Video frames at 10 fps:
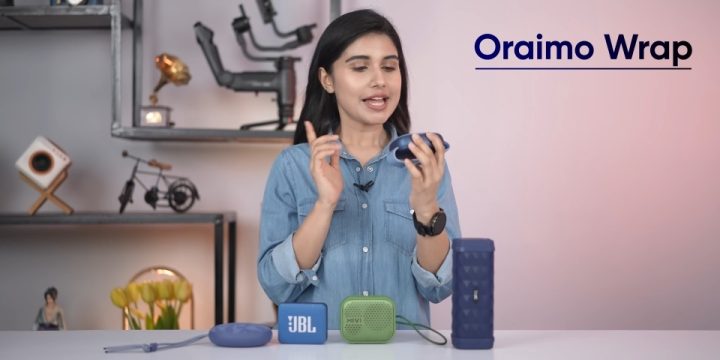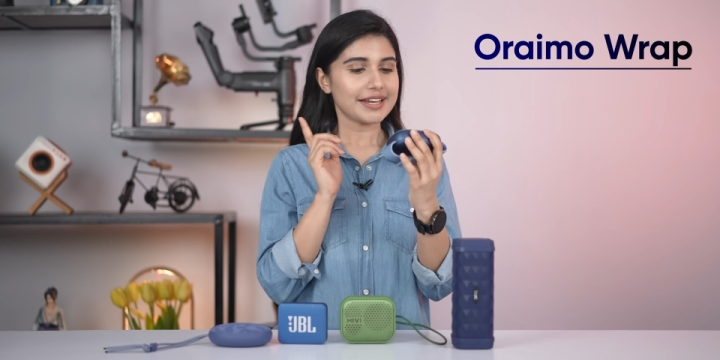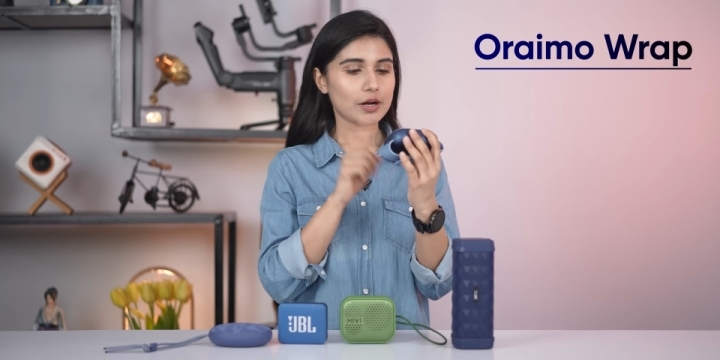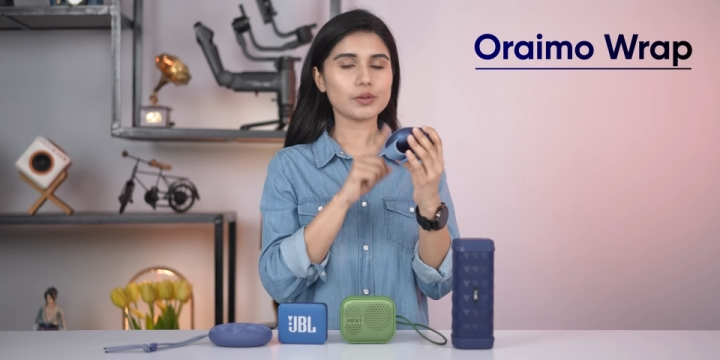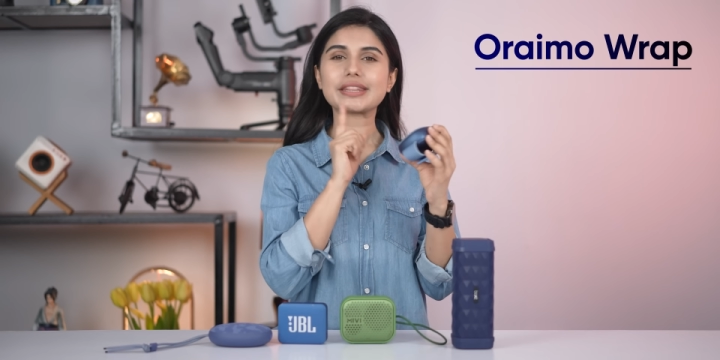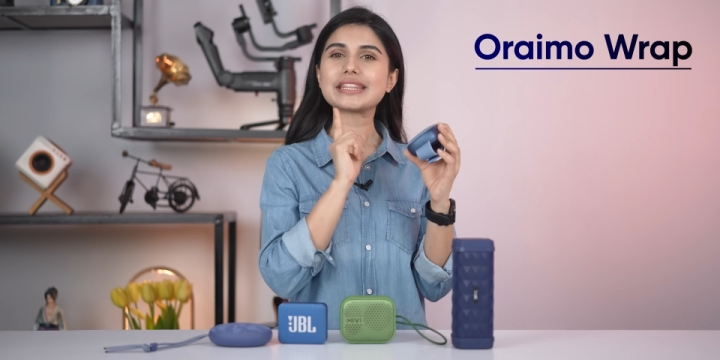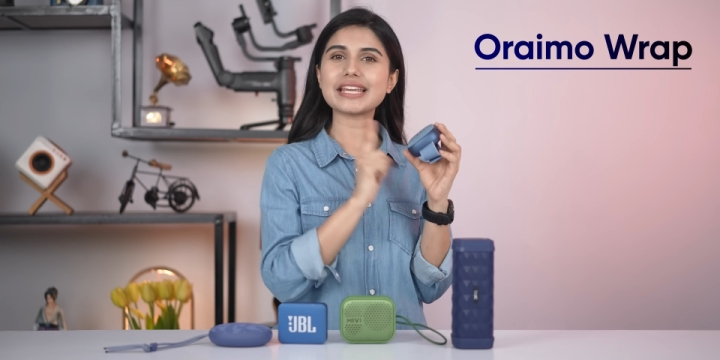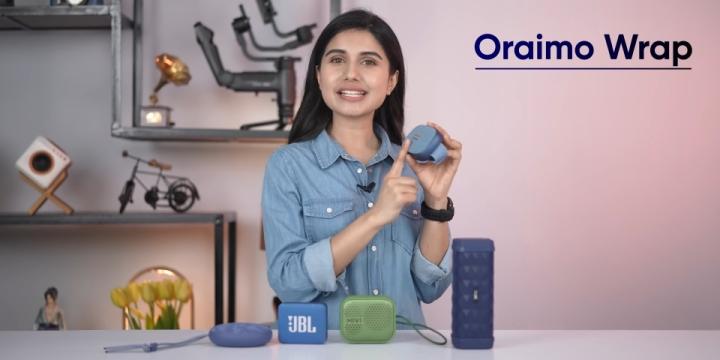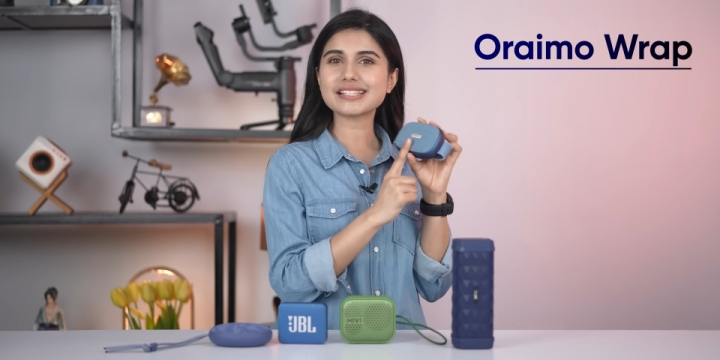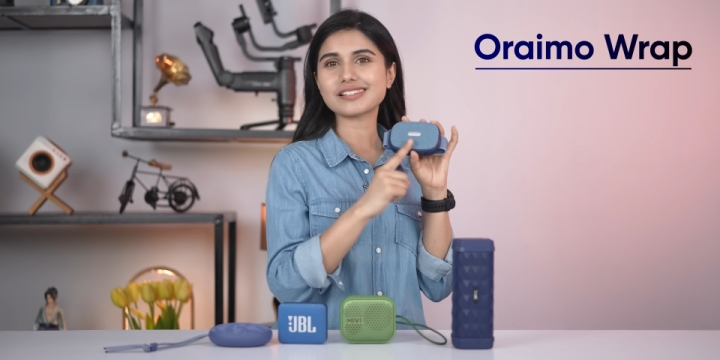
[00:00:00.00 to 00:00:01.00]
Now,
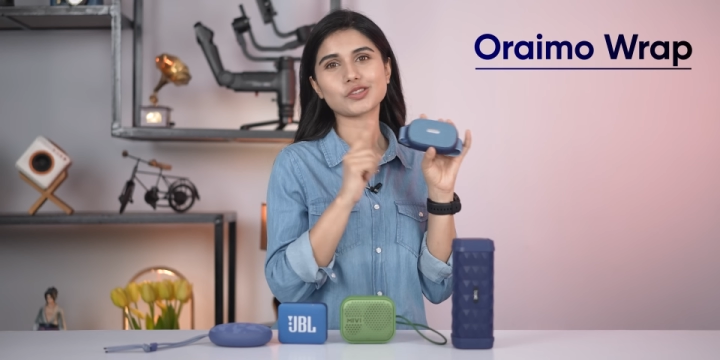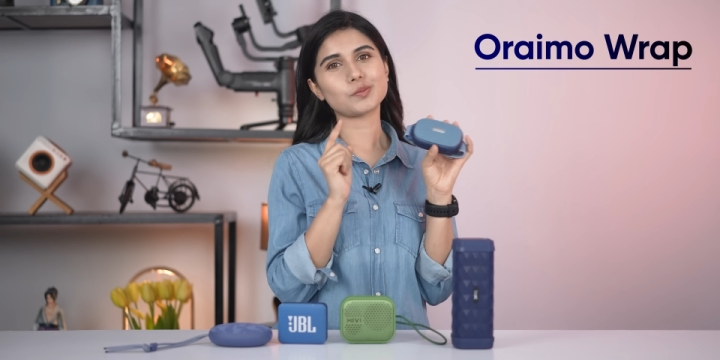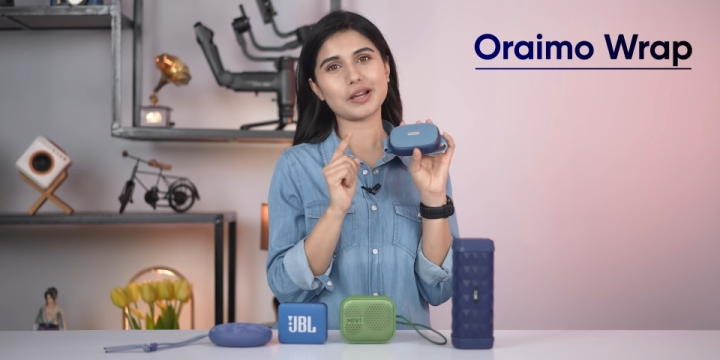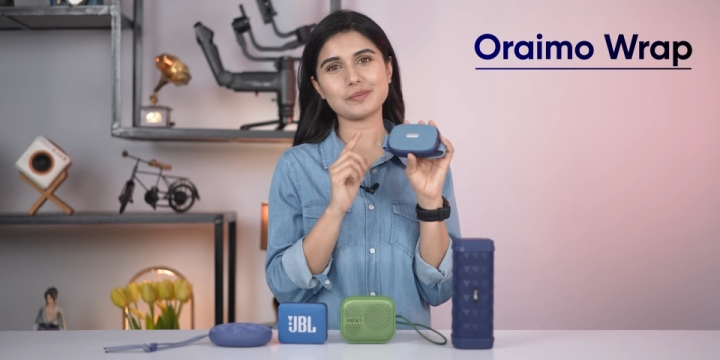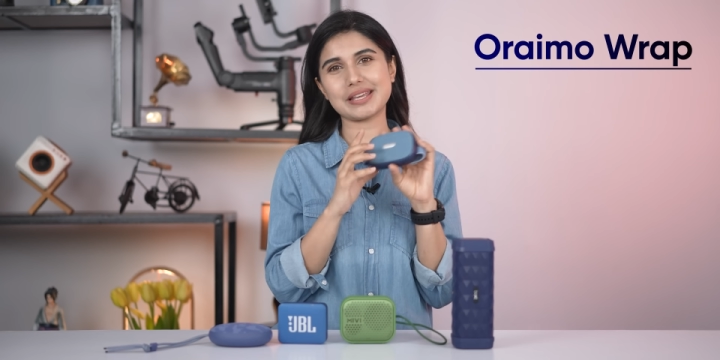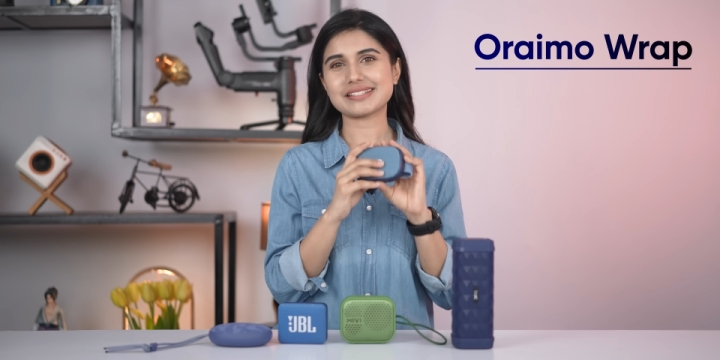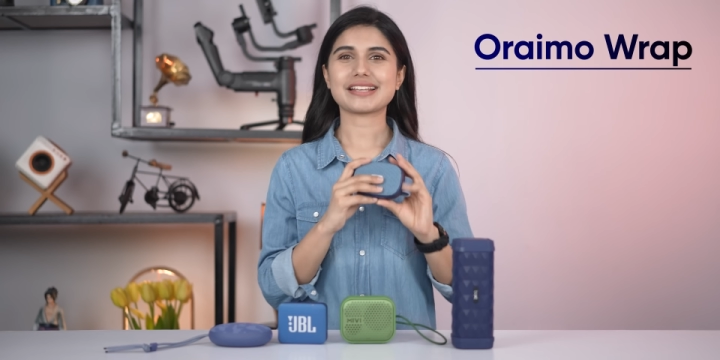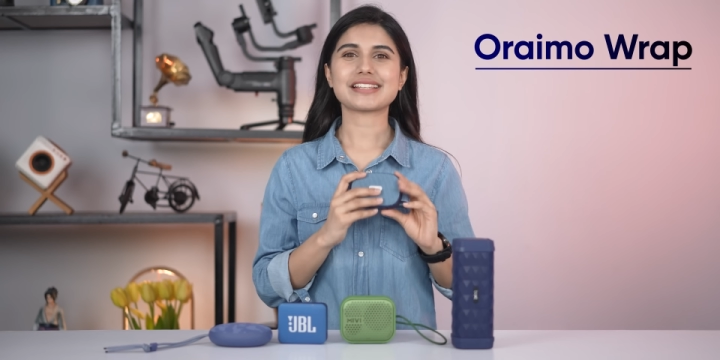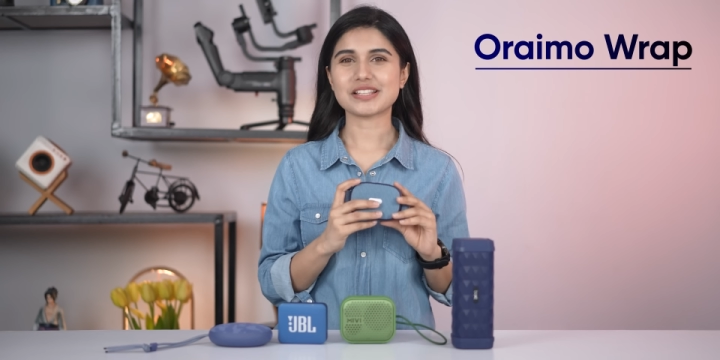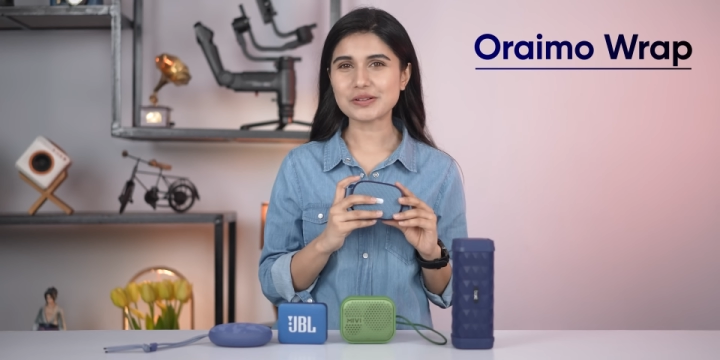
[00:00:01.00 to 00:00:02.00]
this Dubai-based
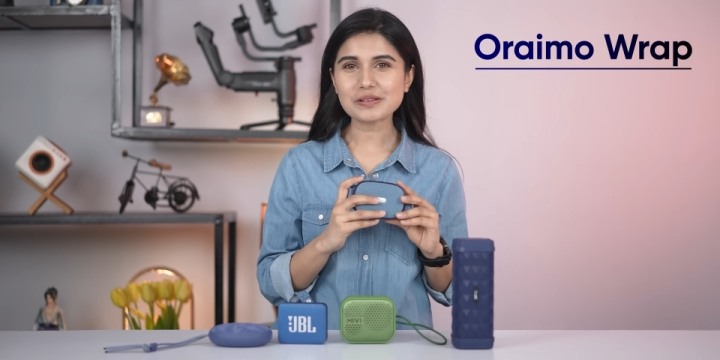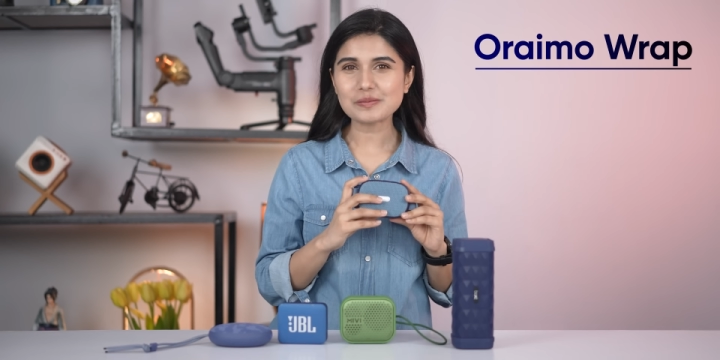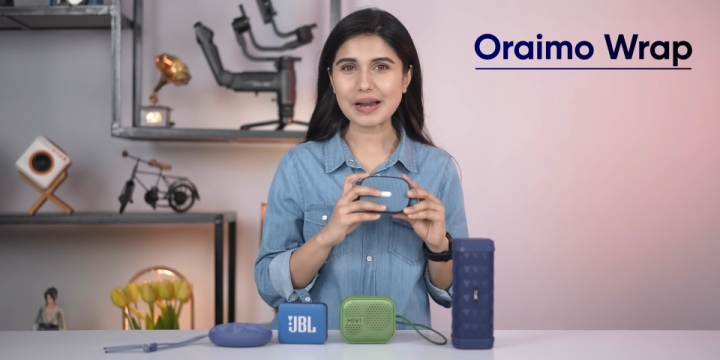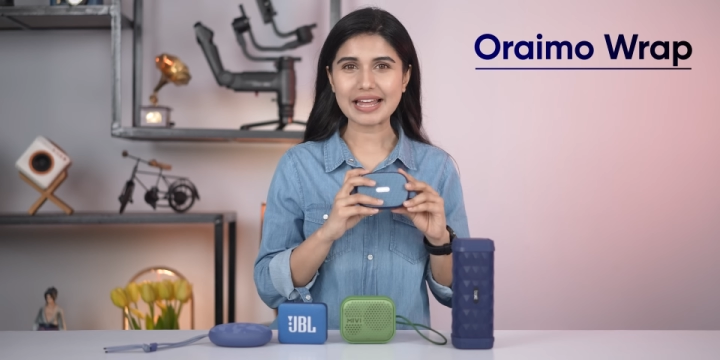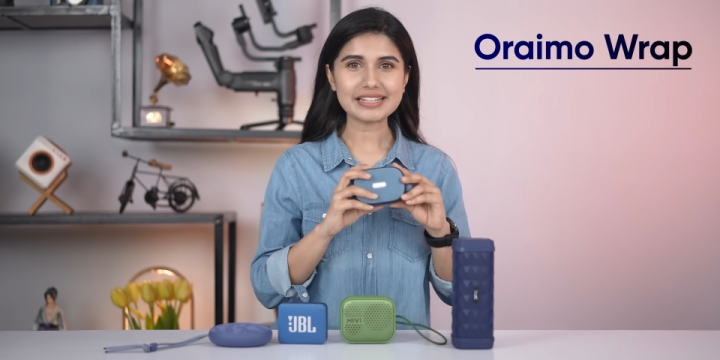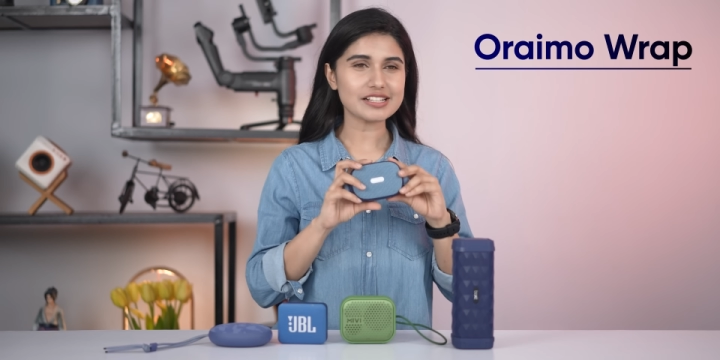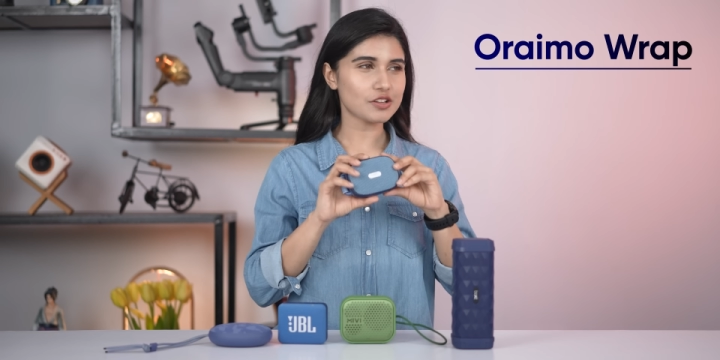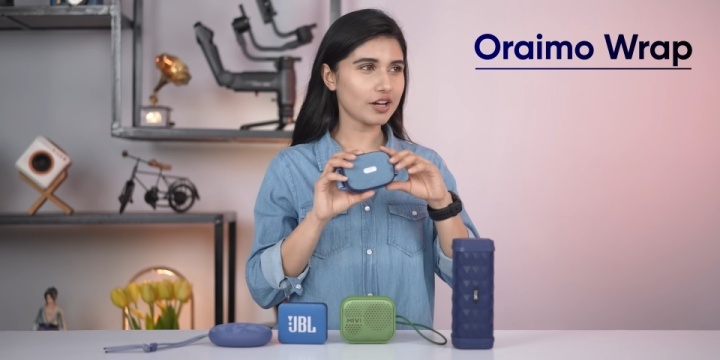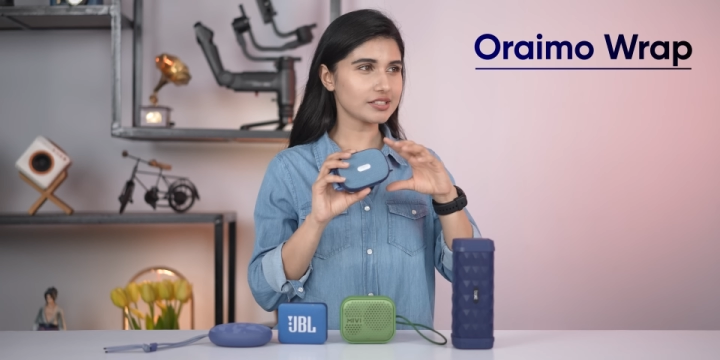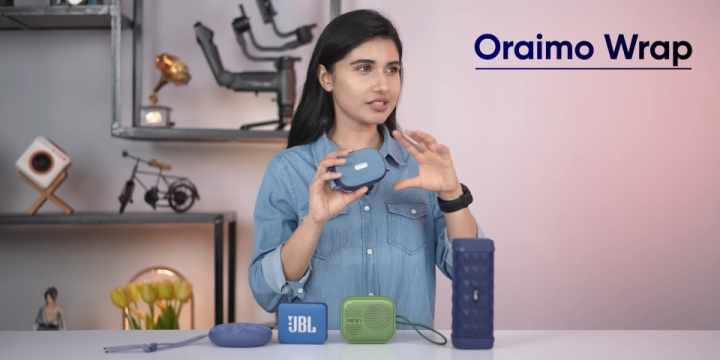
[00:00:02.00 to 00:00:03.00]
accessory brand is not